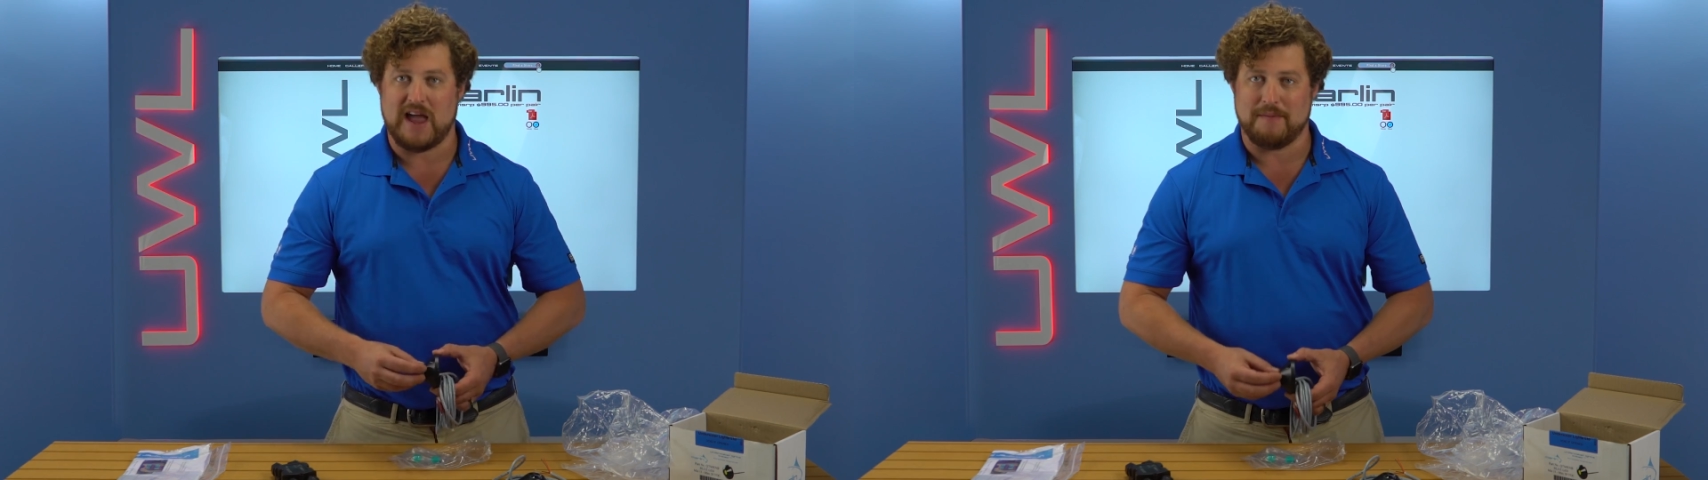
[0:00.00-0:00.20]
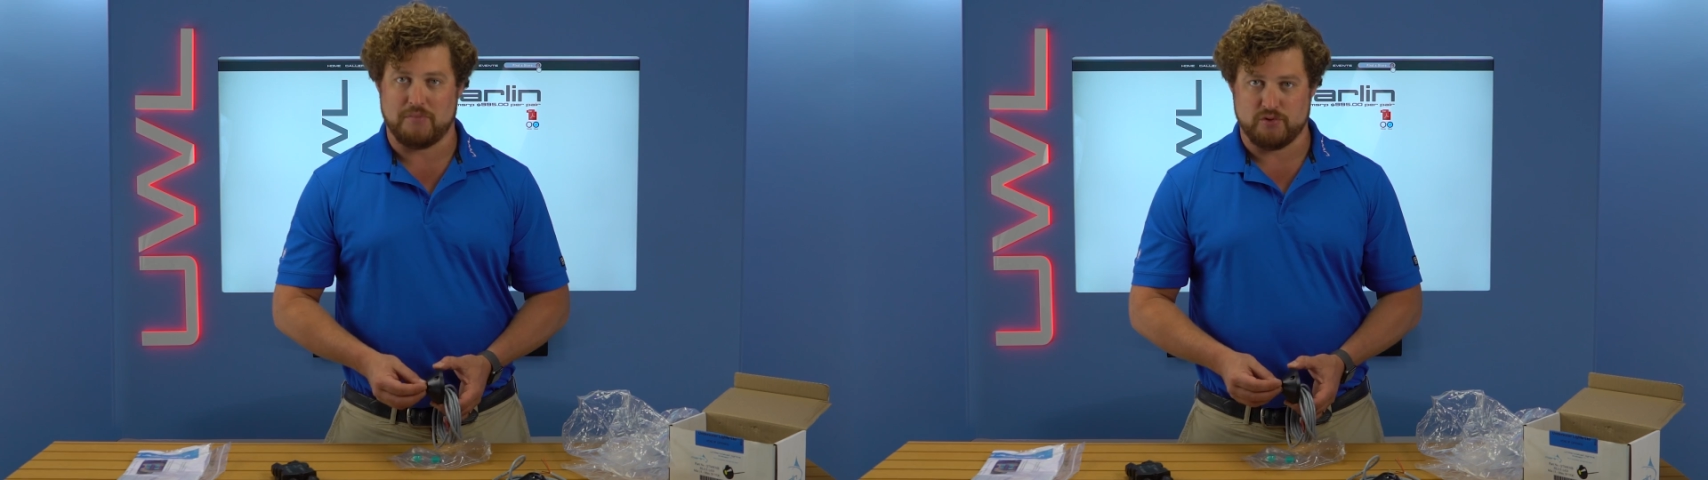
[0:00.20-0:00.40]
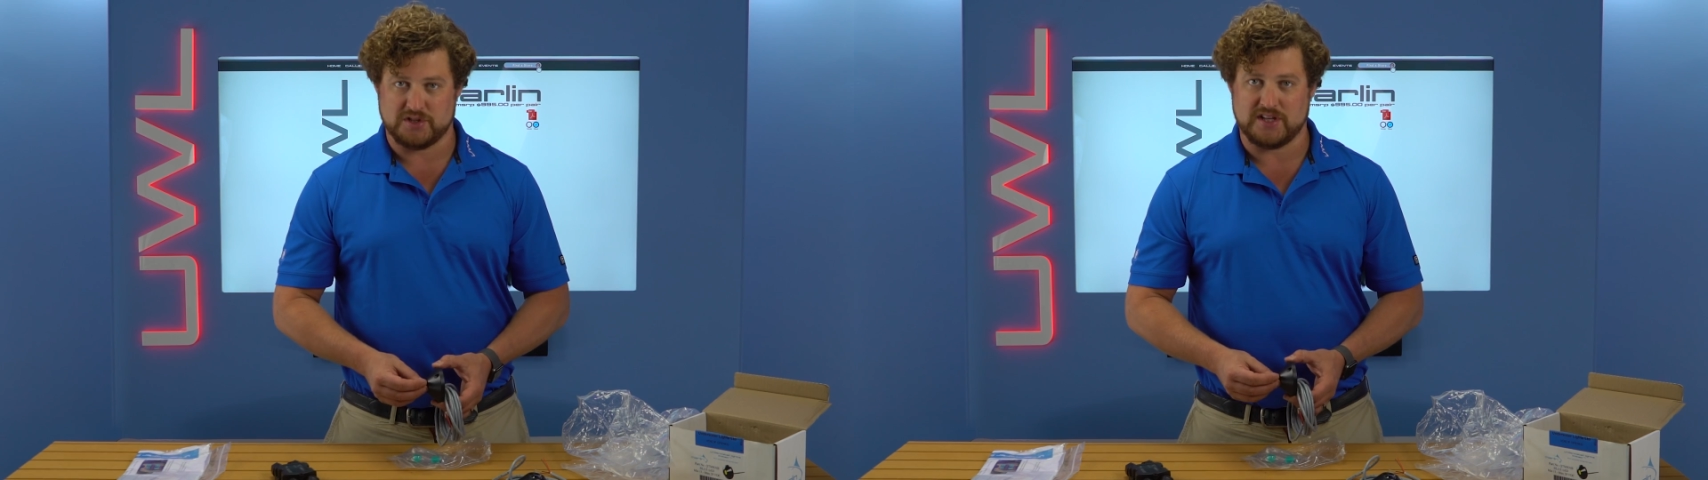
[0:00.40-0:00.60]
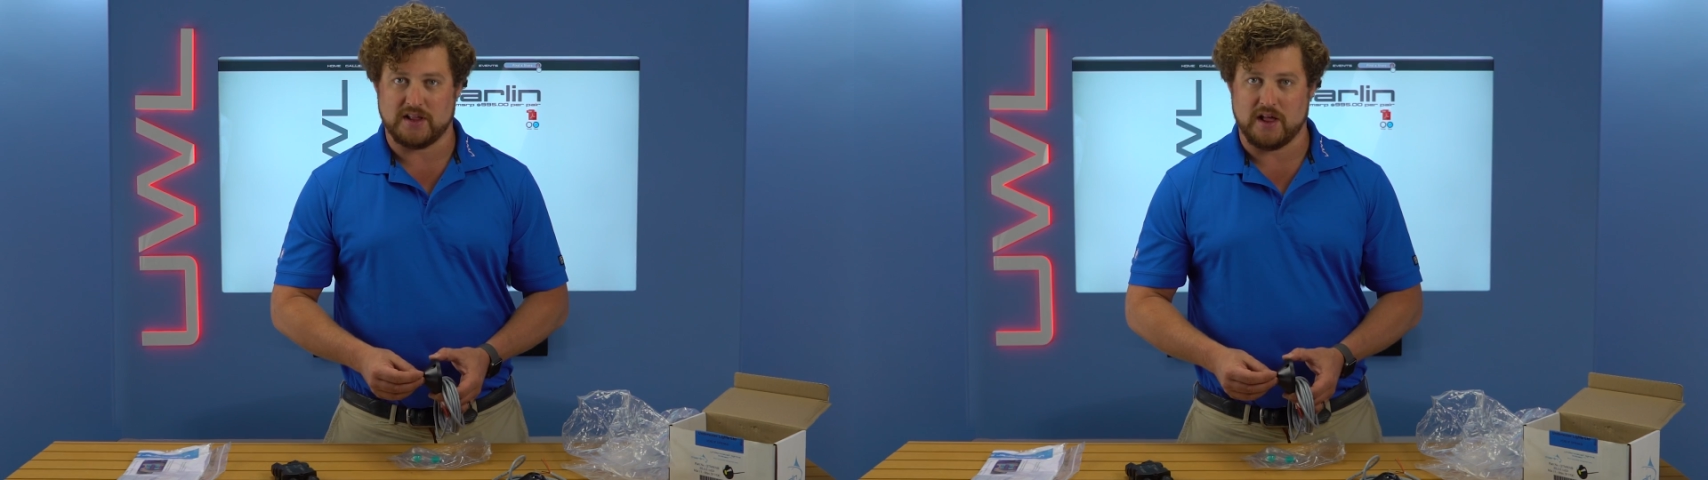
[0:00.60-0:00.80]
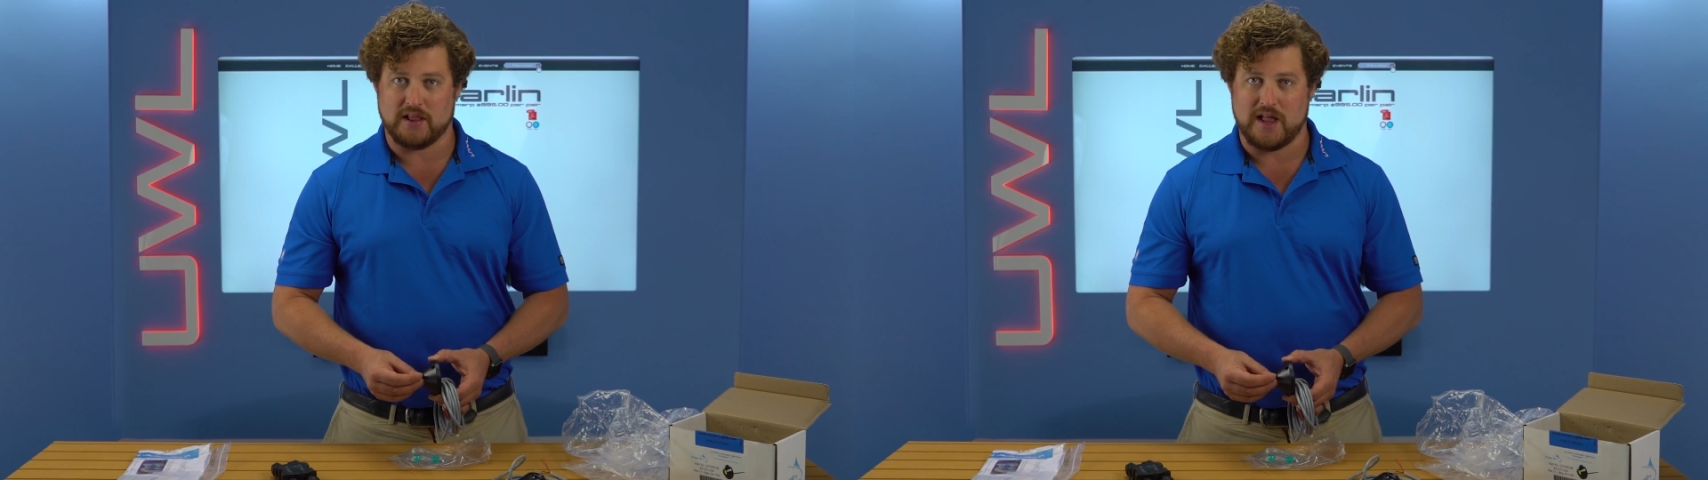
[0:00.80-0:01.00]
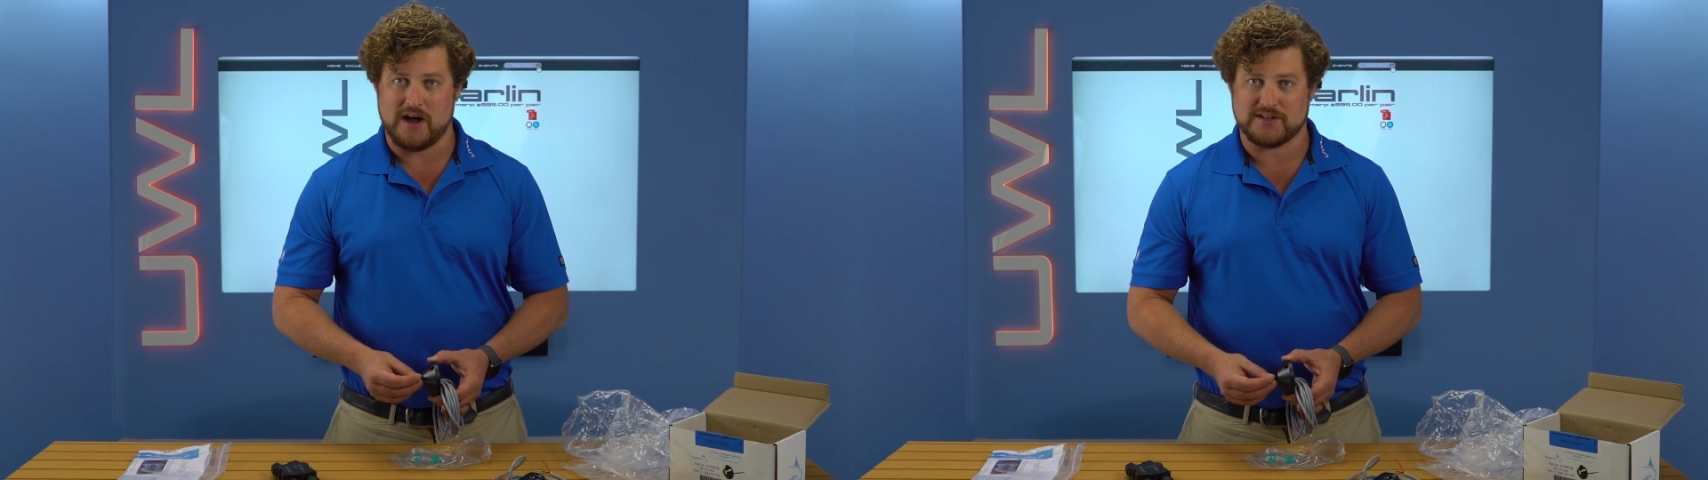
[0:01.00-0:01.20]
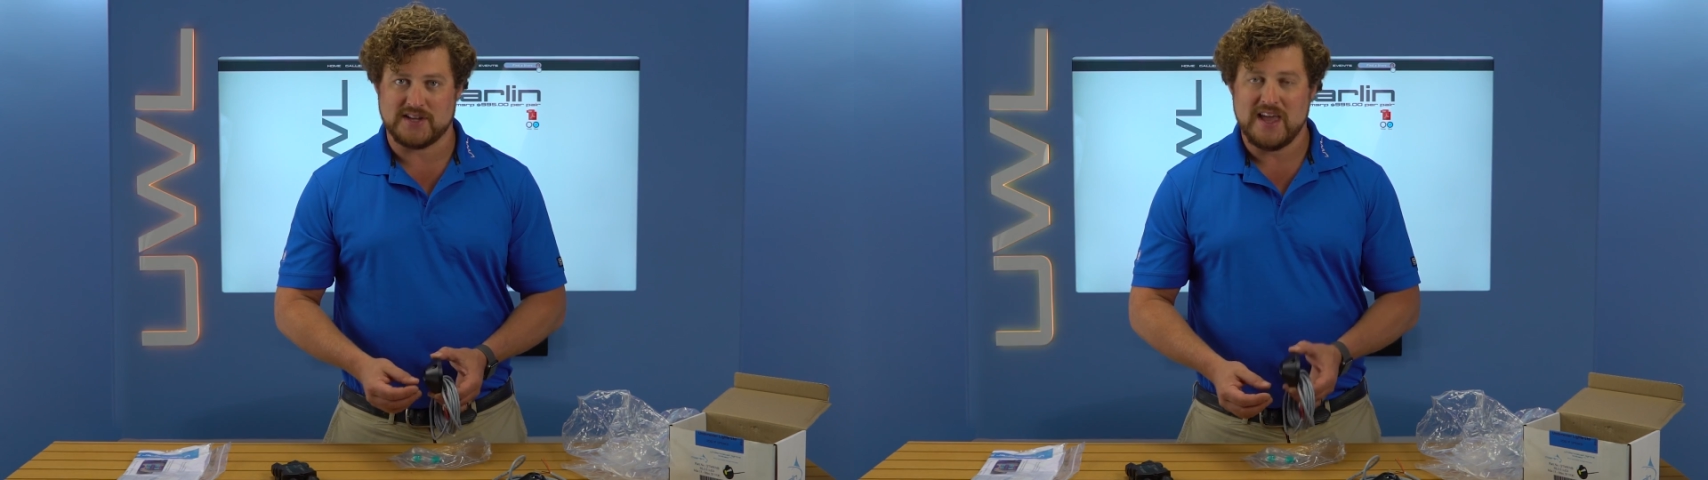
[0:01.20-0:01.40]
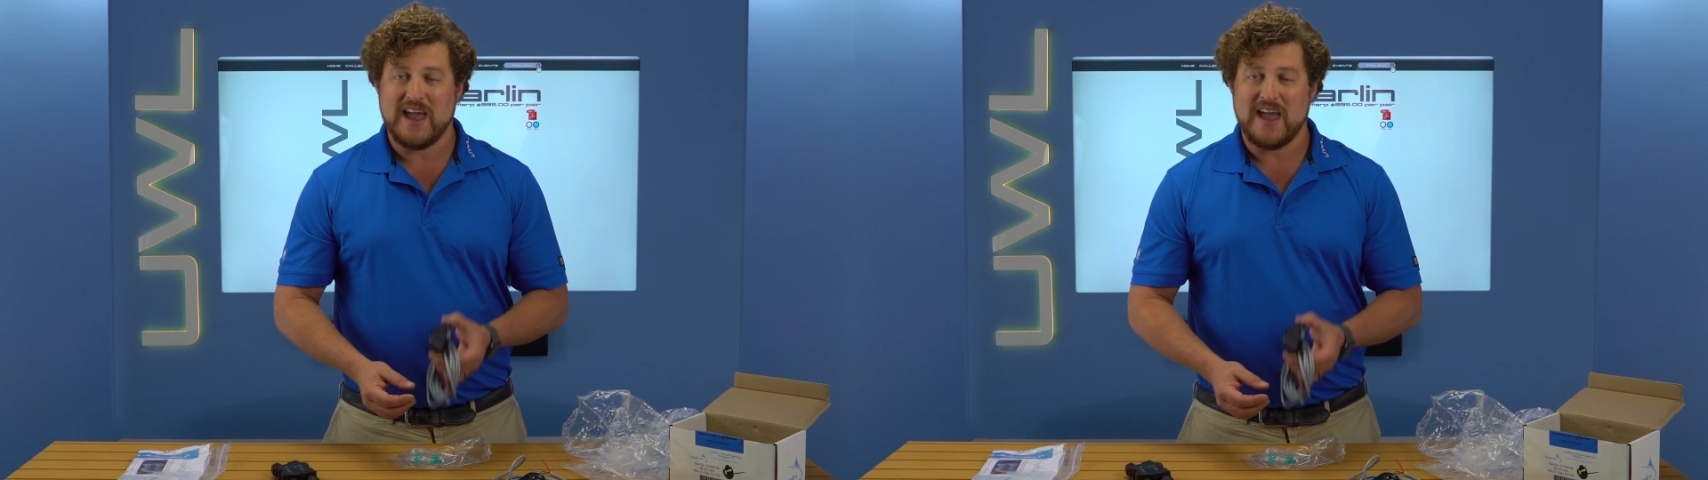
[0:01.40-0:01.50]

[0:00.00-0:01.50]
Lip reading: and borosilicate glass,